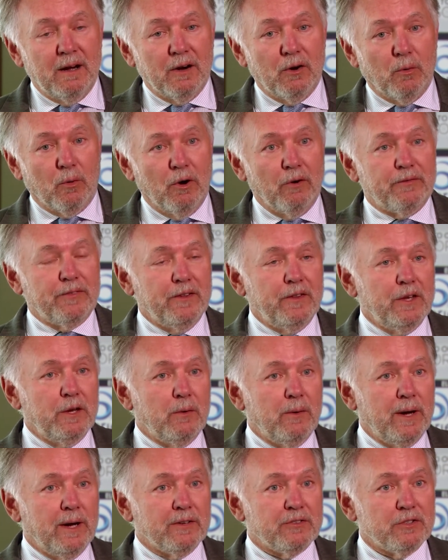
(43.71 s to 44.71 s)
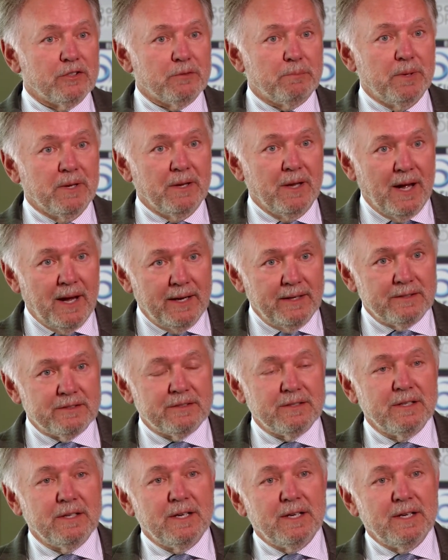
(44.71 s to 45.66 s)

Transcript: Growth in the U.S. has been nice.